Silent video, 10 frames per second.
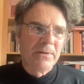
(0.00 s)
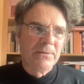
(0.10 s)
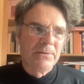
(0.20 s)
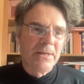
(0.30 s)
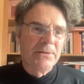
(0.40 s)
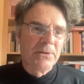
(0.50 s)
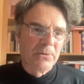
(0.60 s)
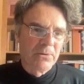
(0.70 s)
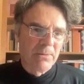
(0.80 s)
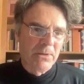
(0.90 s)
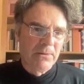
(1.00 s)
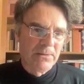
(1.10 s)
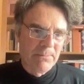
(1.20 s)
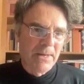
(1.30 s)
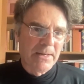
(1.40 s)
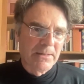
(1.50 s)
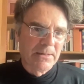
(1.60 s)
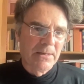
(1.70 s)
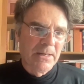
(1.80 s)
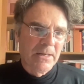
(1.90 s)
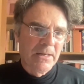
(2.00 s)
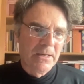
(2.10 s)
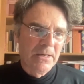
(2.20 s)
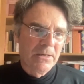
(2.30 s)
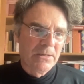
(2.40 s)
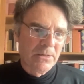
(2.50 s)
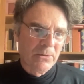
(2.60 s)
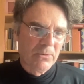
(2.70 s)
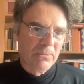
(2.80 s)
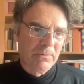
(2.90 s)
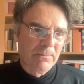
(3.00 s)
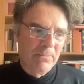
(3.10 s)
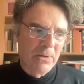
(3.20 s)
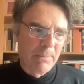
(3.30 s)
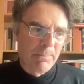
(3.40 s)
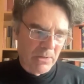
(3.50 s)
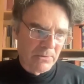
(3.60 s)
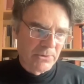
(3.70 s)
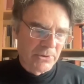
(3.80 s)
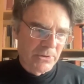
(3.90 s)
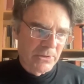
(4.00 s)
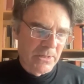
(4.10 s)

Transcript: does digital community make to your approach?